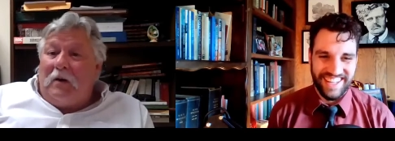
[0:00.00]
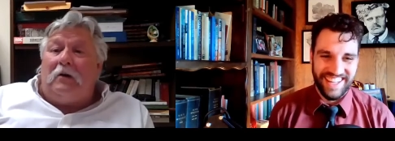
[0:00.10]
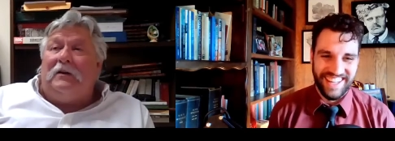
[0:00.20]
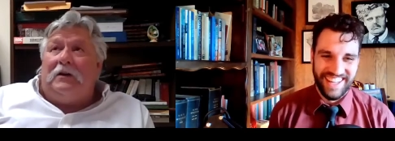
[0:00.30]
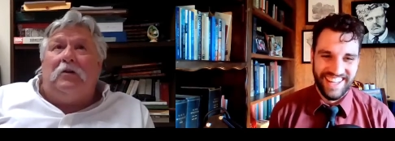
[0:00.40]

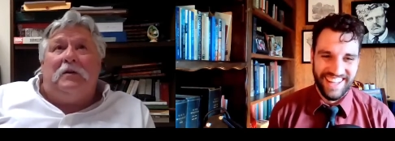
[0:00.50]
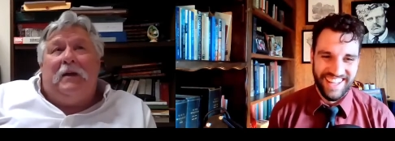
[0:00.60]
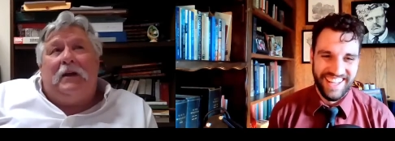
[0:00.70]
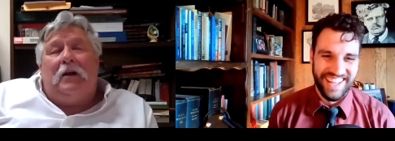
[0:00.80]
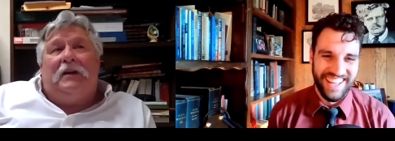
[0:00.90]
Speaker 1: well, we, you know, we
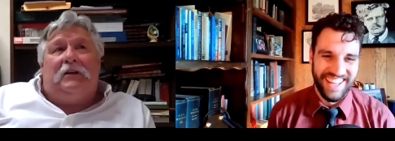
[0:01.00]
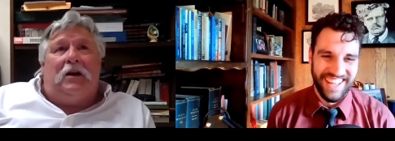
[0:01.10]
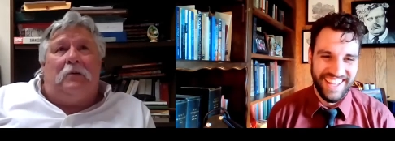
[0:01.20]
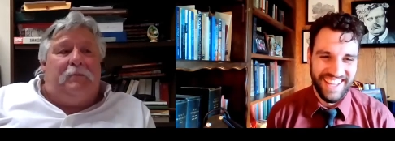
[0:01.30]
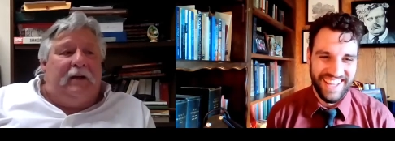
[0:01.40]
made our
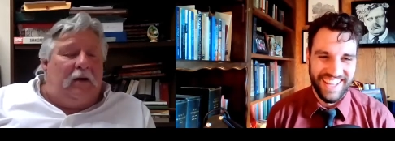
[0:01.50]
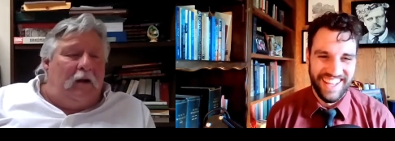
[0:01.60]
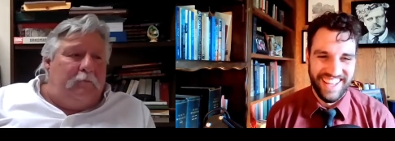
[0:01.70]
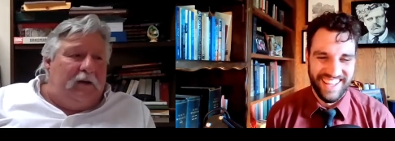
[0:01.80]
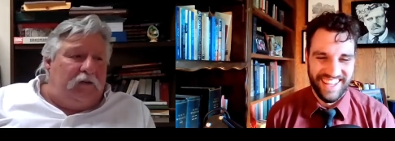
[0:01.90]
income, we paid all
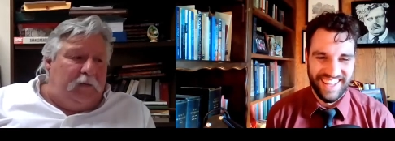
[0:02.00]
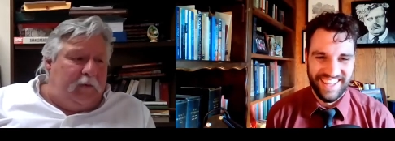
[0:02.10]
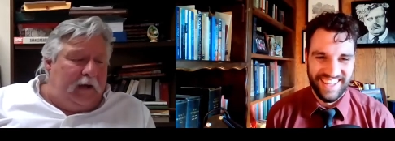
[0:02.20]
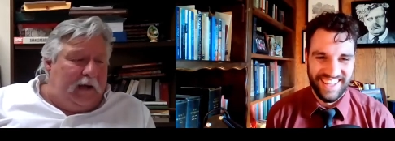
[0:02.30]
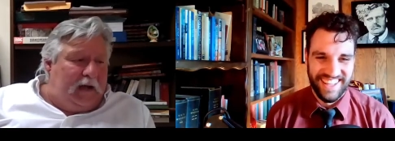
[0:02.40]
our bills, we
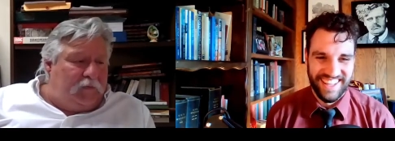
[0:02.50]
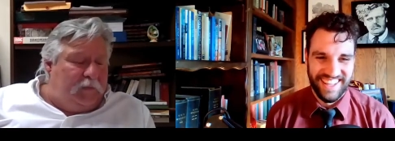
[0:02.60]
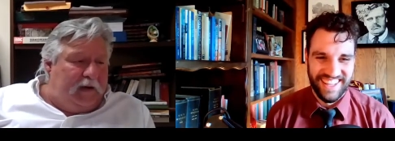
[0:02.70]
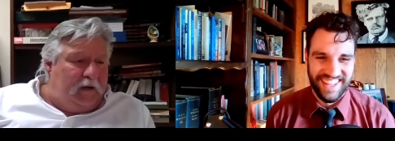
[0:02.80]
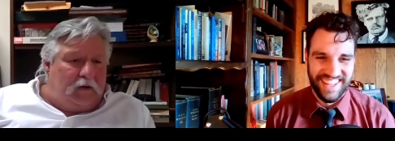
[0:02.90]
bought a house, we
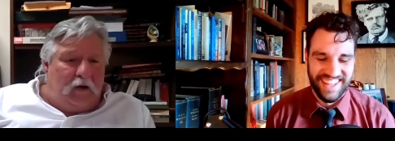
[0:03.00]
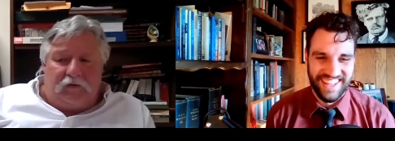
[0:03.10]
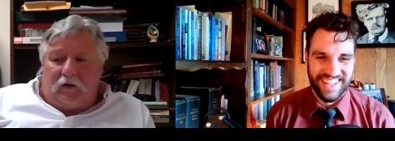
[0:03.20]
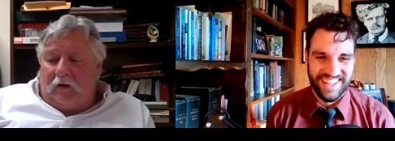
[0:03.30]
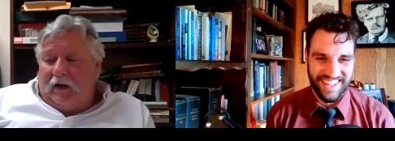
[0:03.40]
paid our cars,
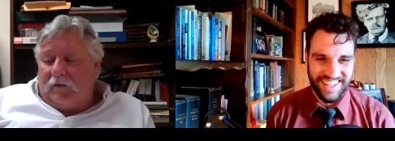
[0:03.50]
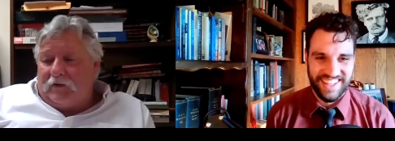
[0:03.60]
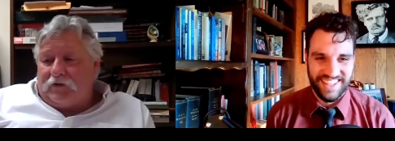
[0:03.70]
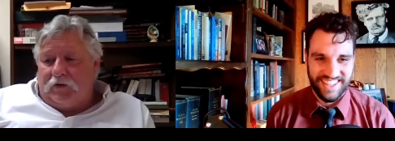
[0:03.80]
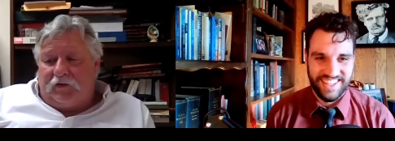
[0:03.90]
all our health
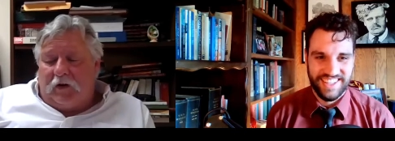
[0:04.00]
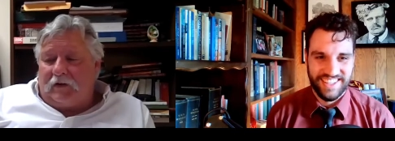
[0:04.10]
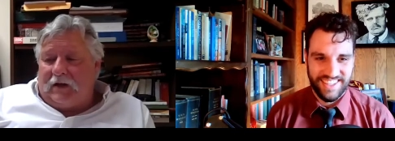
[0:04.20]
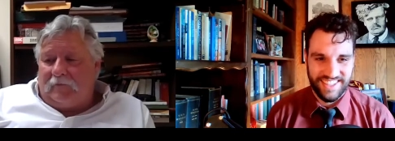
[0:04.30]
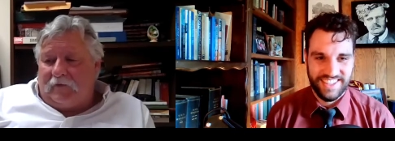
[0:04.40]
insurance. It all
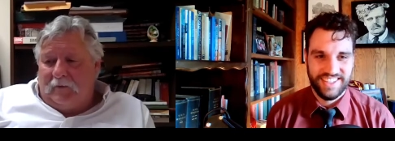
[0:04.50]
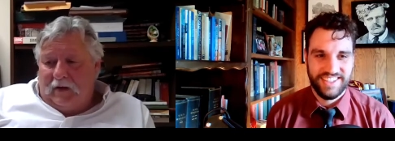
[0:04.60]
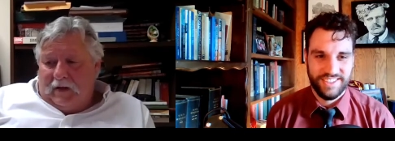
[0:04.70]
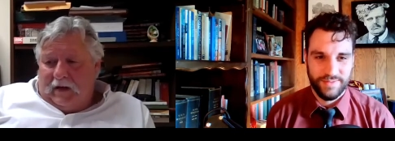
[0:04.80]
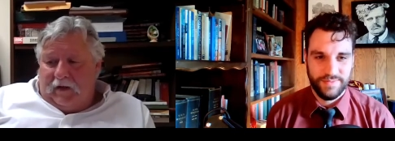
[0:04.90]
came from
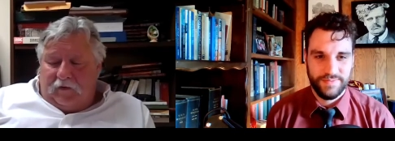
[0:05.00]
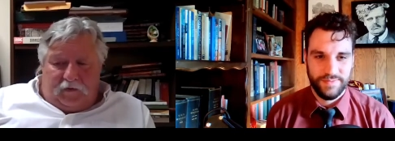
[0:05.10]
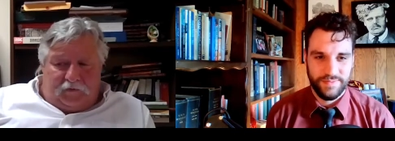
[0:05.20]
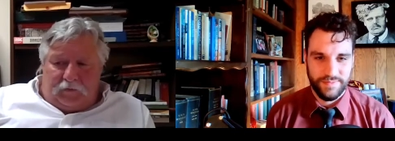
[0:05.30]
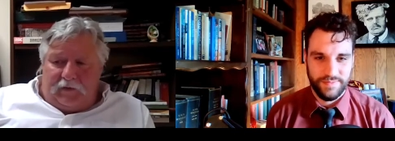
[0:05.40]
either the
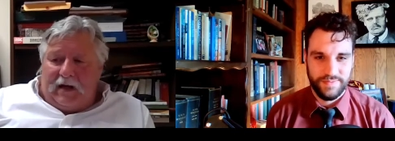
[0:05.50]
Screen